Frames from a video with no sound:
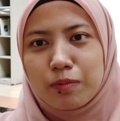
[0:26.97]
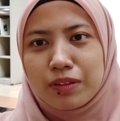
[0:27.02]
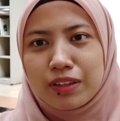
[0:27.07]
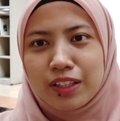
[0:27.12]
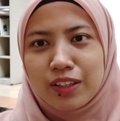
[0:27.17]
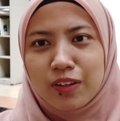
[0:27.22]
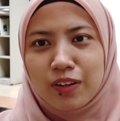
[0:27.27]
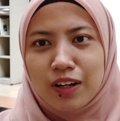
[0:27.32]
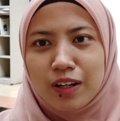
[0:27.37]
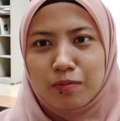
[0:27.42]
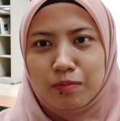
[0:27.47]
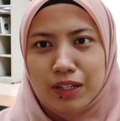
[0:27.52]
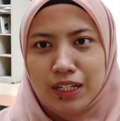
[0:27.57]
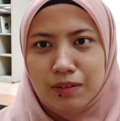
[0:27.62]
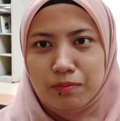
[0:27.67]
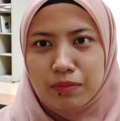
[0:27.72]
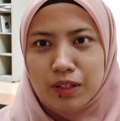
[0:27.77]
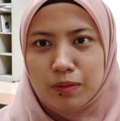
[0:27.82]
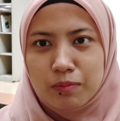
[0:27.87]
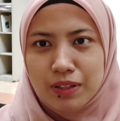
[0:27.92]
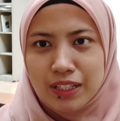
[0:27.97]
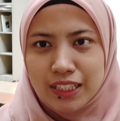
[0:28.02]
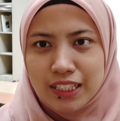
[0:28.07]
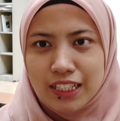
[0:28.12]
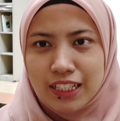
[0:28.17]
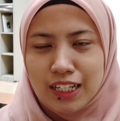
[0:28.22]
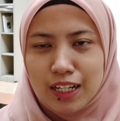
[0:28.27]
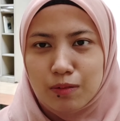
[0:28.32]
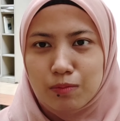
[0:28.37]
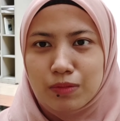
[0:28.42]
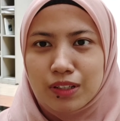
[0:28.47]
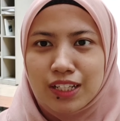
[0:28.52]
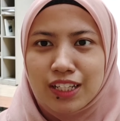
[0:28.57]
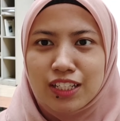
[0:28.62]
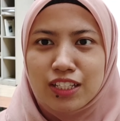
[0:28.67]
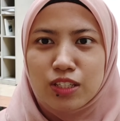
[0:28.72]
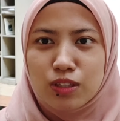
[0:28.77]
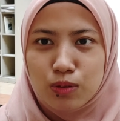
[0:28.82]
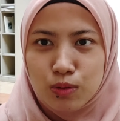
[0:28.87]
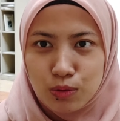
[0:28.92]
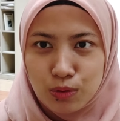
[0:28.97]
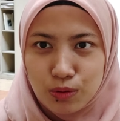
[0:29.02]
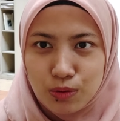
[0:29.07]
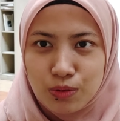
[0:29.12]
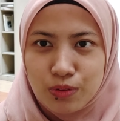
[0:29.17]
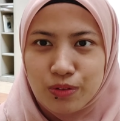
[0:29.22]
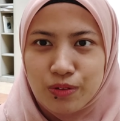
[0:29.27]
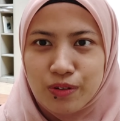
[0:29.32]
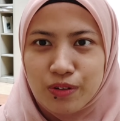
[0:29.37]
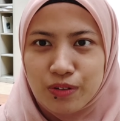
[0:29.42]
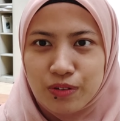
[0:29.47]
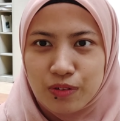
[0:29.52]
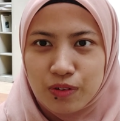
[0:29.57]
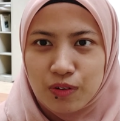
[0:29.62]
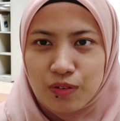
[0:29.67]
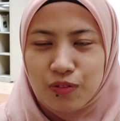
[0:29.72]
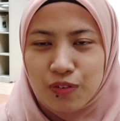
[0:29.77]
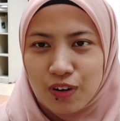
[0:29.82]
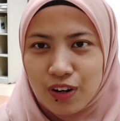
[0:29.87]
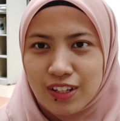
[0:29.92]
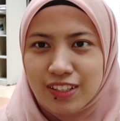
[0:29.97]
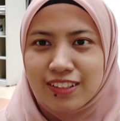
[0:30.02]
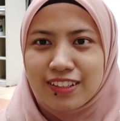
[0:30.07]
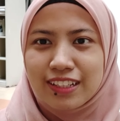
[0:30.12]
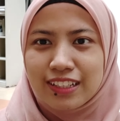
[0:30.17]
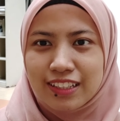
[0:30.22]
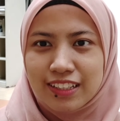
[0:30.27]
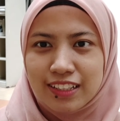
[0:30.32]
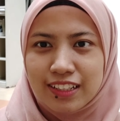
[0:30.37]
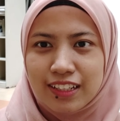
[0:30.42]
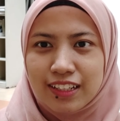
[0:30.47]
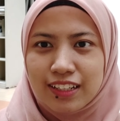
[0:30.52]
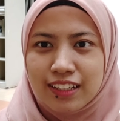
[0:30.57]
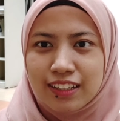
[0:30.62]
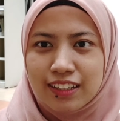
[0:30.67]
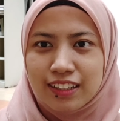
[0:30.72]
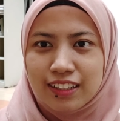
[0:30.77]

Binti Norrahman. My metric number is 2200433.